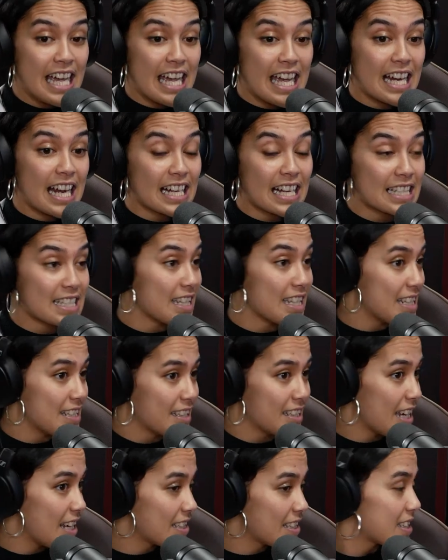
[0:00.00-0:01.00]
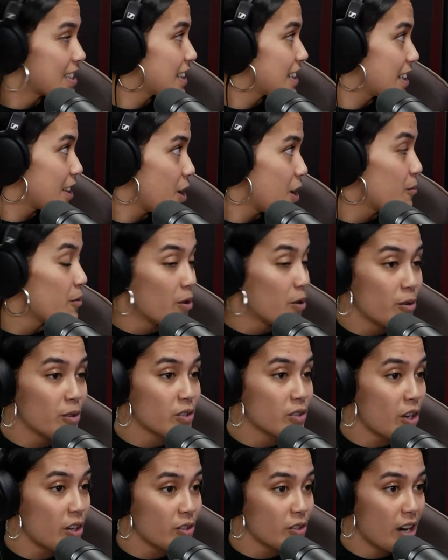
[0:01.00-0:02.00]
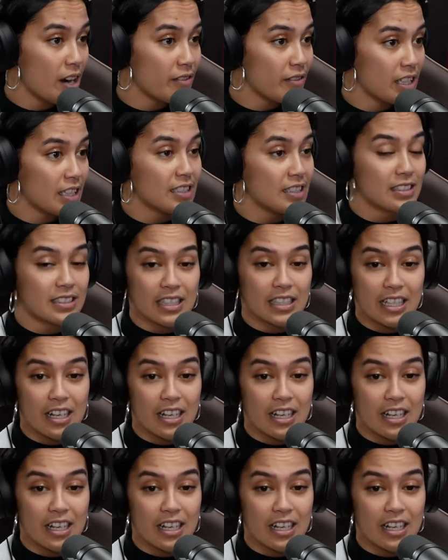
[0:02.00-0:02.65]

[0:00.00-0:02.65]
And I could see these guests who were also travellers,